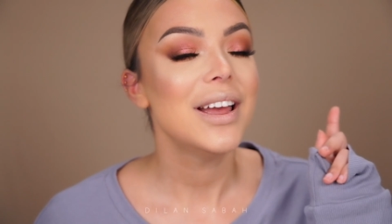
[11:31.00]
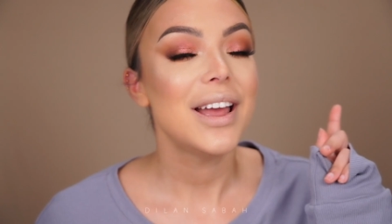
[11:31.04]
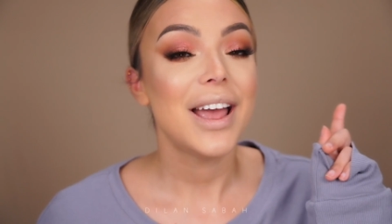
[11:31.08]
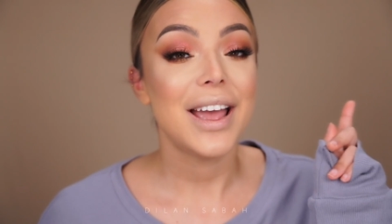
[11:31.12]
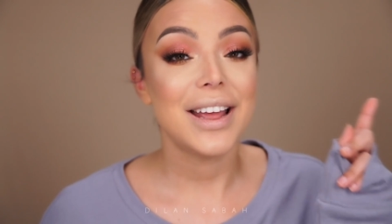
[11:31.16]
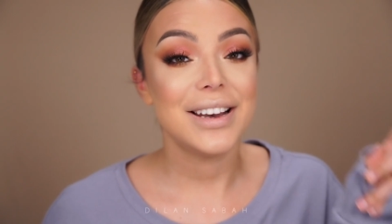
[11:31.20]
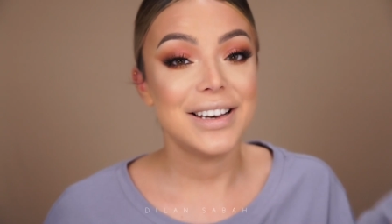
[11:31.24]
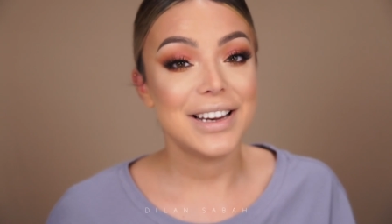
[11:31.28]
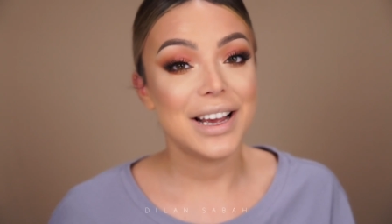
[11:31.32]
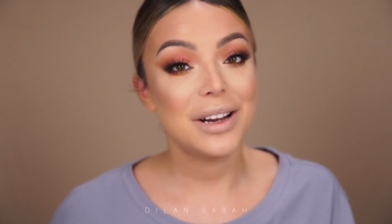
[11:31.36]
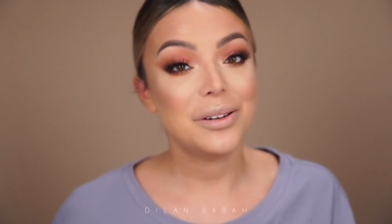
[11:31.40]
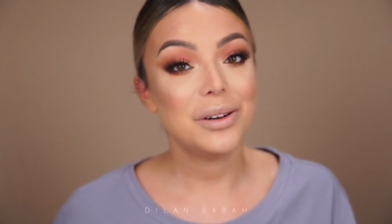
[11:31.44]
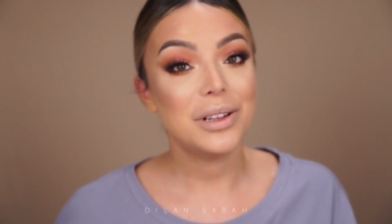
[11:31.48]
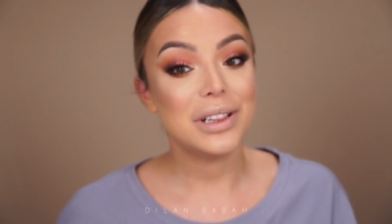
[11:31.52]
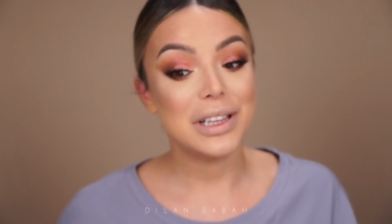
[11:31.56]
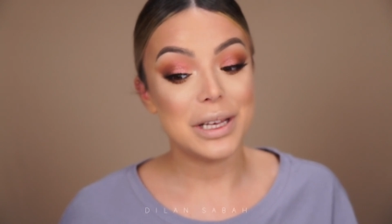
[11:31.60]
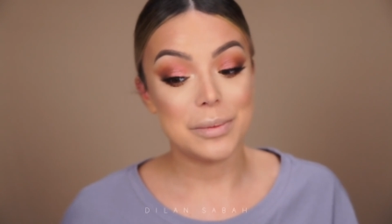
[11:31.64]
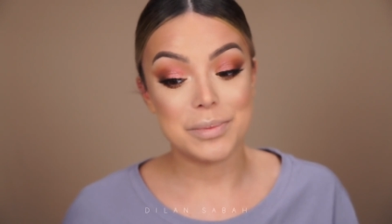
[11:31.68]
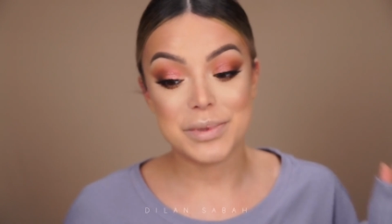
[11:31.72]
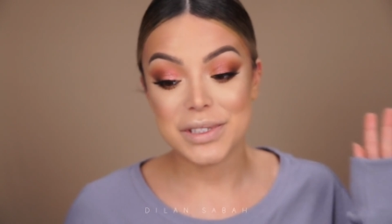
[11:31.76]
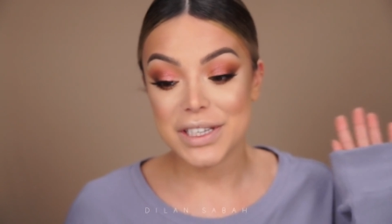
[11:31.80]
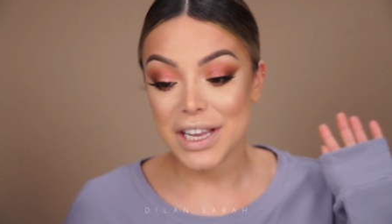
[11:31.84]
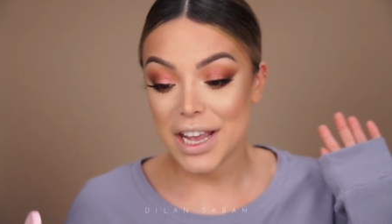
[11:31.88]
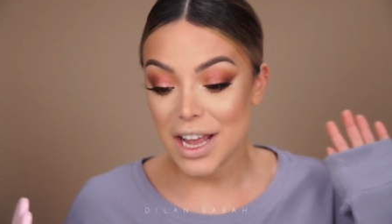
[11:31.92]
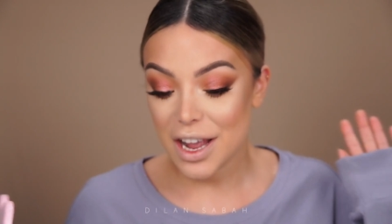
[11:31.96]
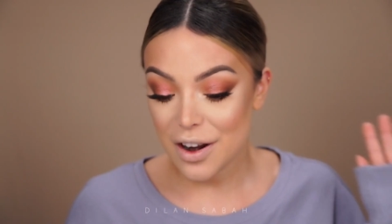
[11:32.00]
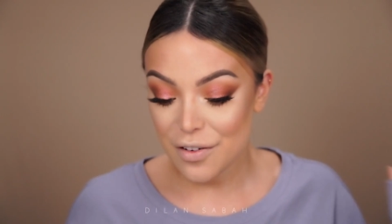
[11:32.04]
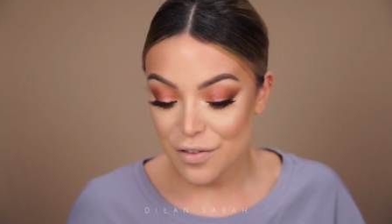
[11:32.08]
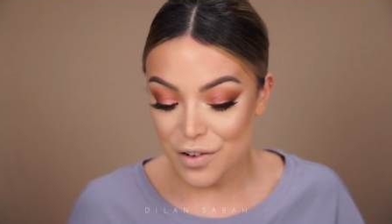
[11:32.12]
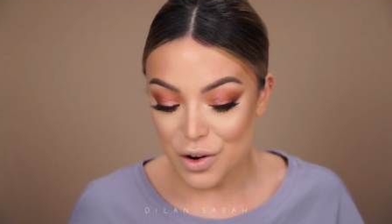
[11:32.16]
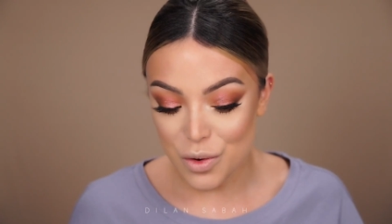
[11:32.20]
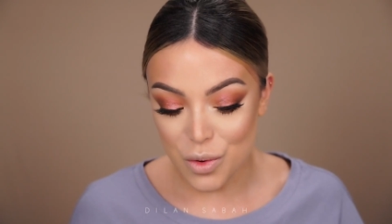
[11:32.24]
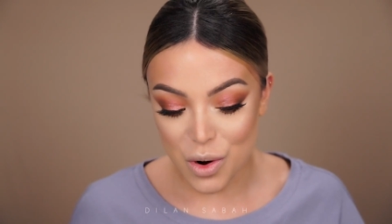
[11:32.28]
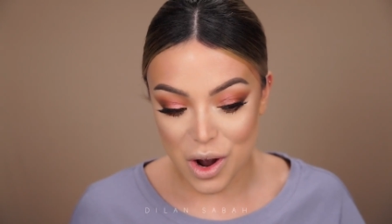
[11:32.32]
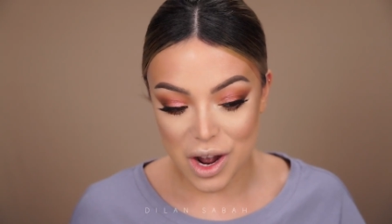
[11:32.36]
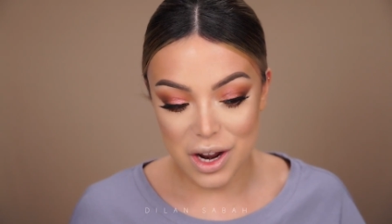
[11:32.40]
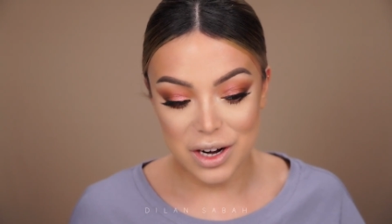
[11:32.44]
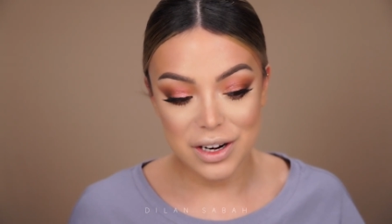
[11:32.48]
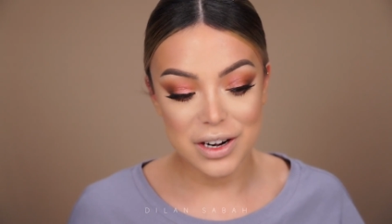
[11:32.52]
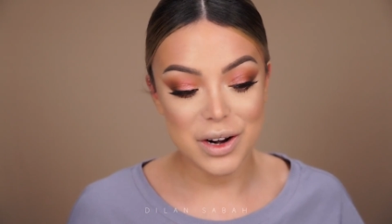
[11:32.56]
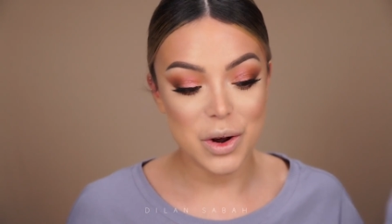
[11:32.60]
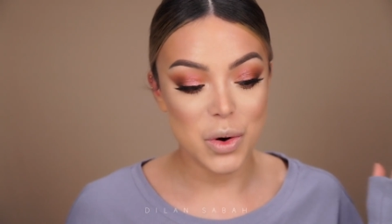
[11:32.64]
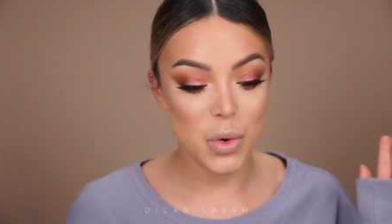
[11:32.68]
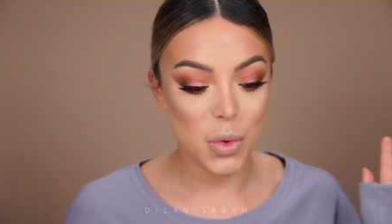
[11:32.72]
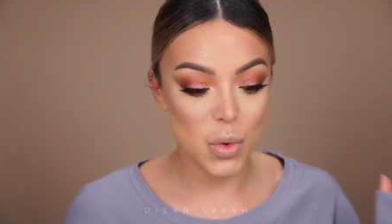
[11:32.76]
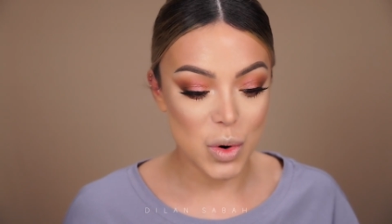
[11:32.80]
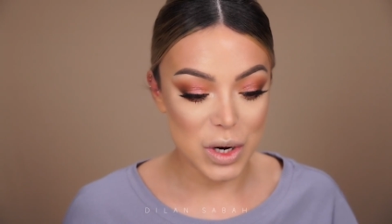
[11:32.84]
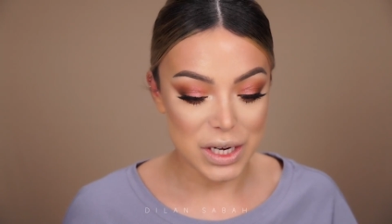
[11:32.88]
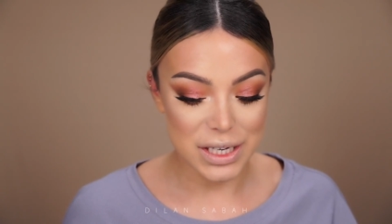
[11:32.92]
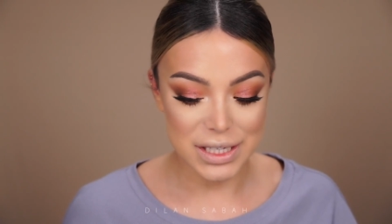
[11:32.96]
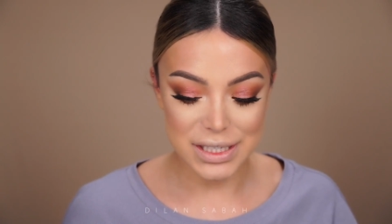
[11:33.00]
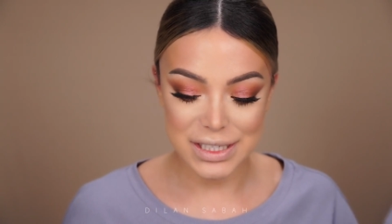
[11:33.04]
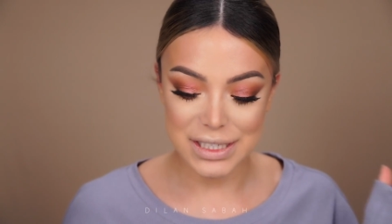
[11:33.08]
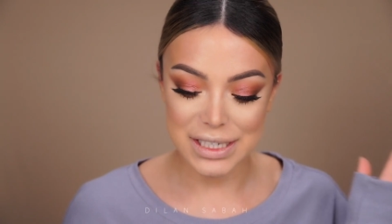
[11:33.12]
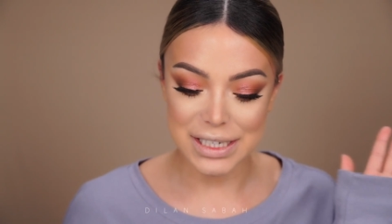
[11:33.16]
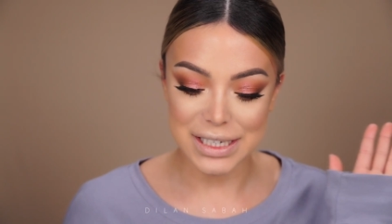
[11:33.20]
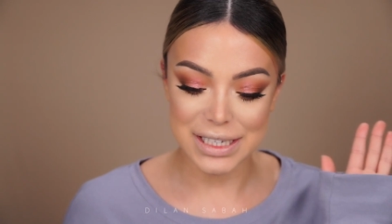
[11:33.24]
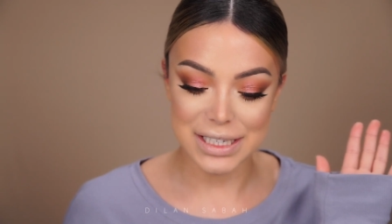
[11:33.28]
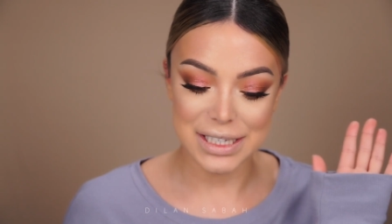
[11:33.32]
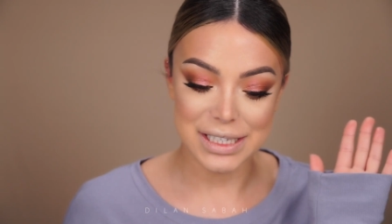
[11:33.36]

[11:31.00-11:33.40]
And now the lips. Everyone was